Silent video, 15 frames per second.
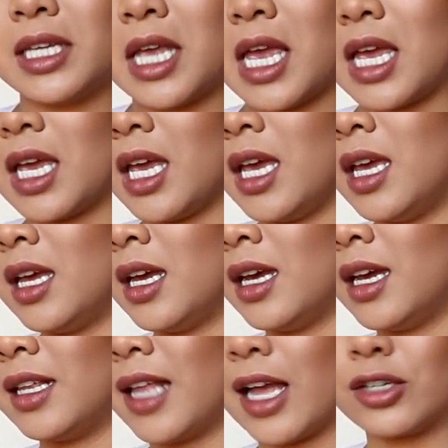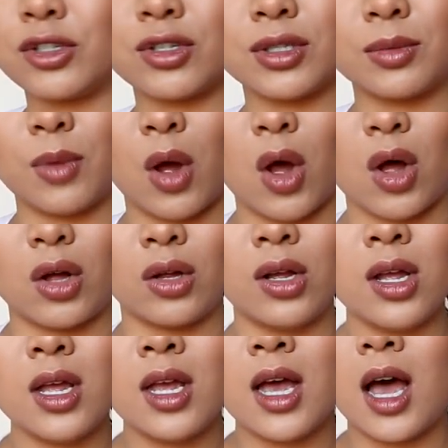take an extra
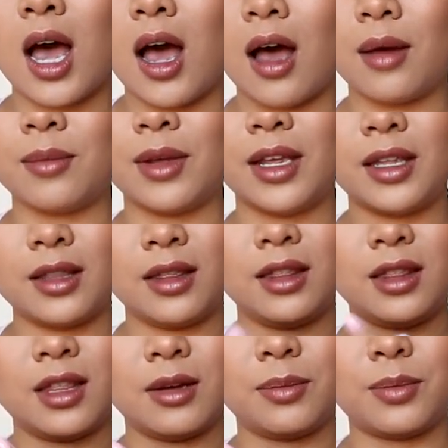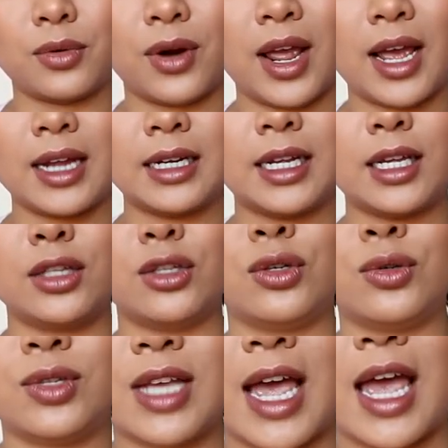small um, in the brand A
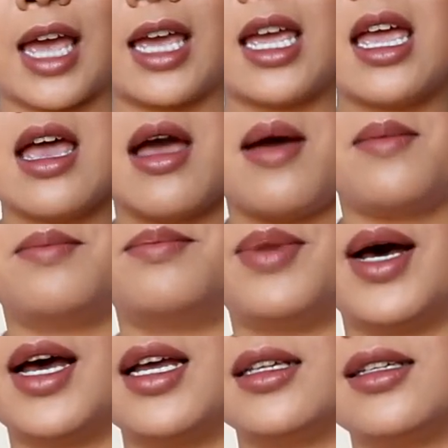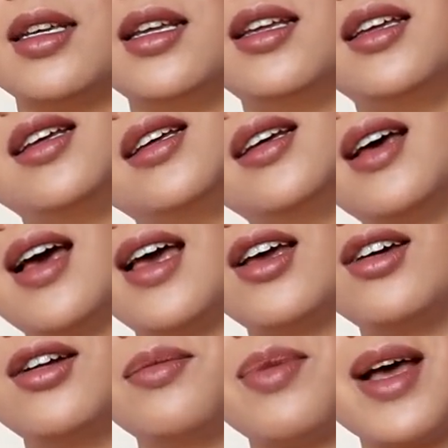New Day but I
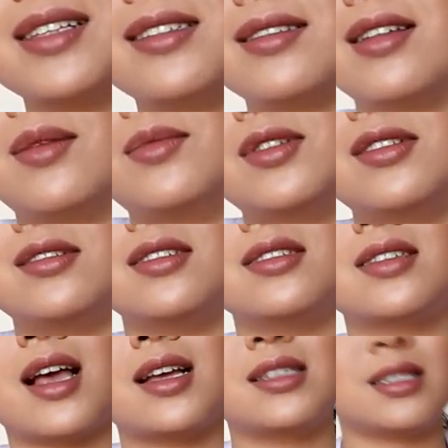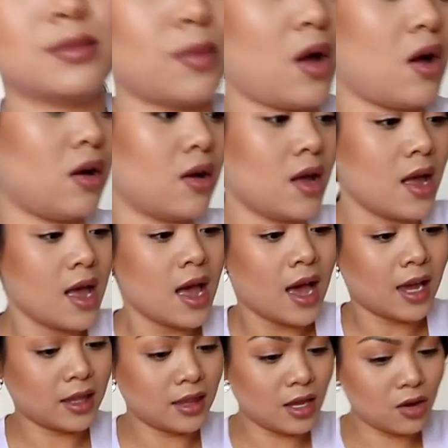couldn't pass this up. This is a size small.
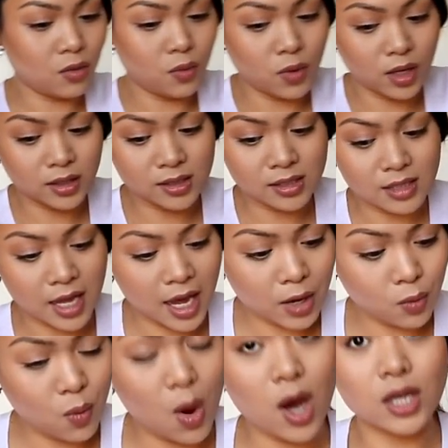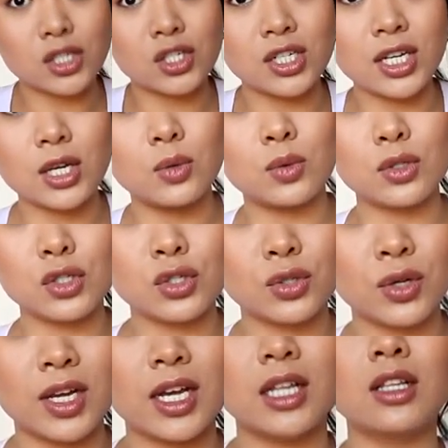I think once I wash it, it will
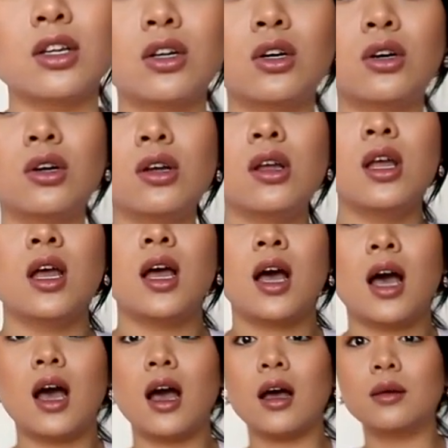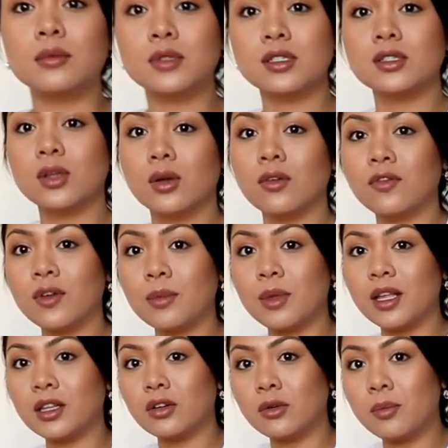shrink a little. Um, so it'll fit
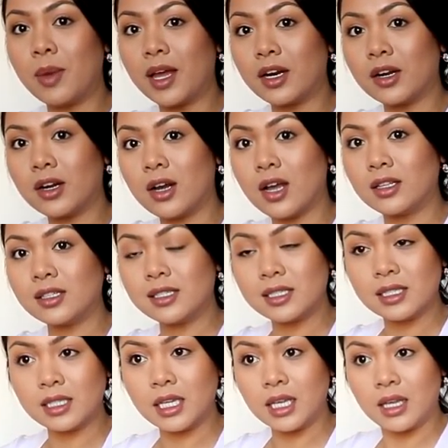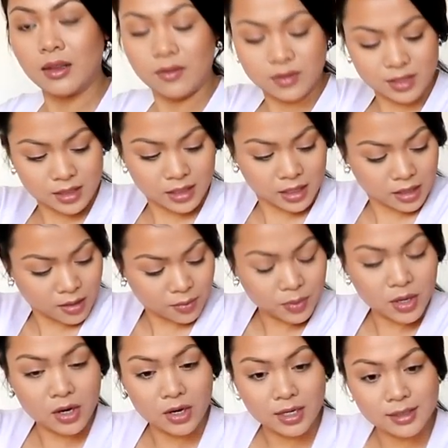me a little better on the sleeves and like up
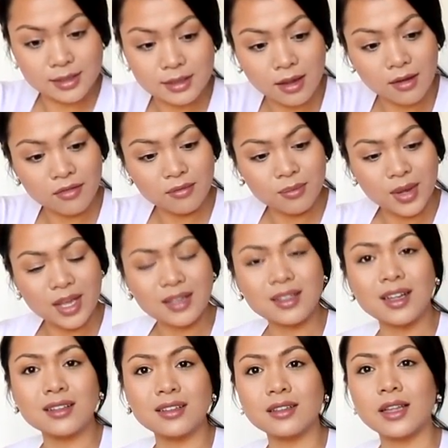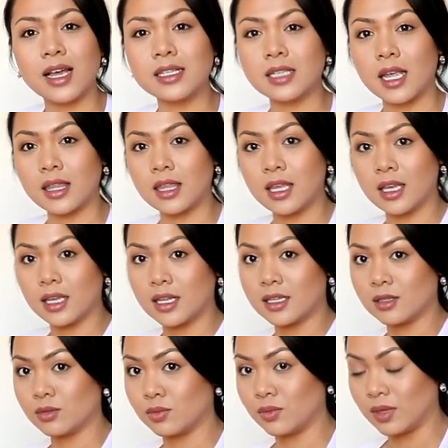here and stuff. But nonetheless, I think it
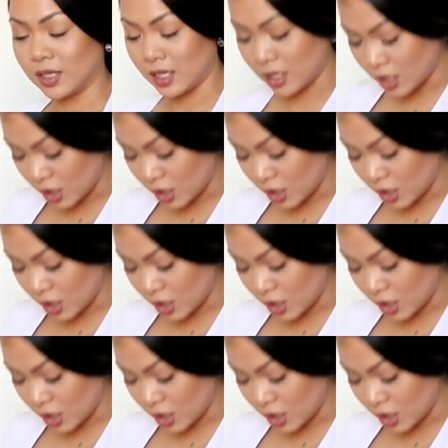is really